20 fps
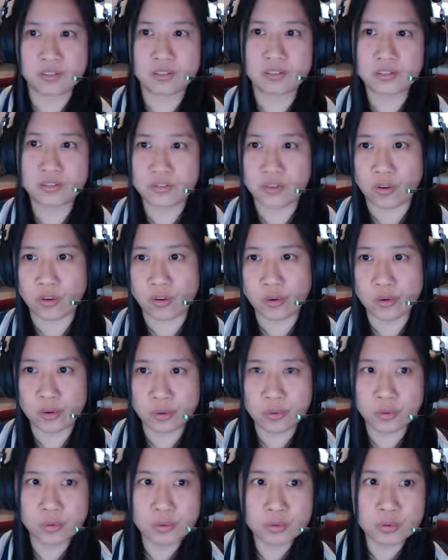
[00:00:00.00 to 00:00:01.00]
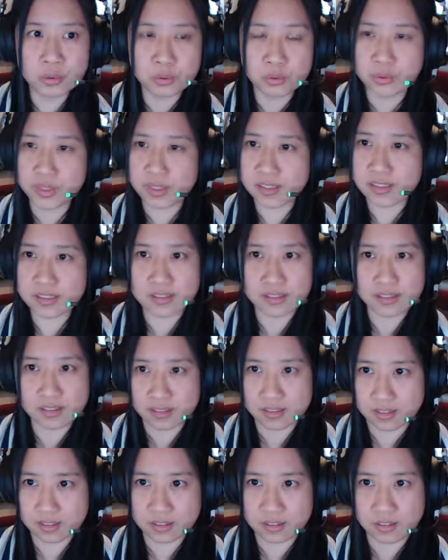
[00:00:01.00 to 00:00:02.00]
for a whole 2 weeks,
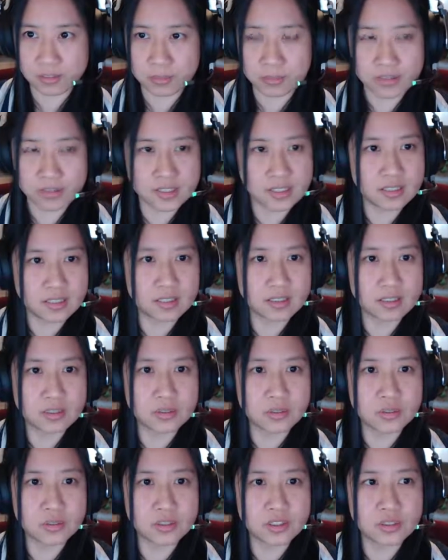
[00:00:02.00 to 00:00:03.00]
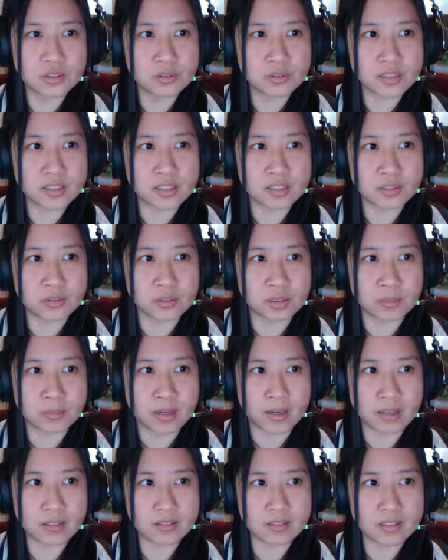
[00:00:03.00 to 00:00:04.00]
nobody could use
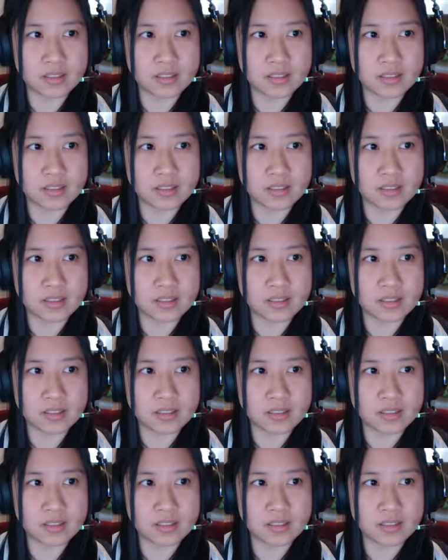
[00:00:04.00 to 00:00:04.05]
Tatoeba.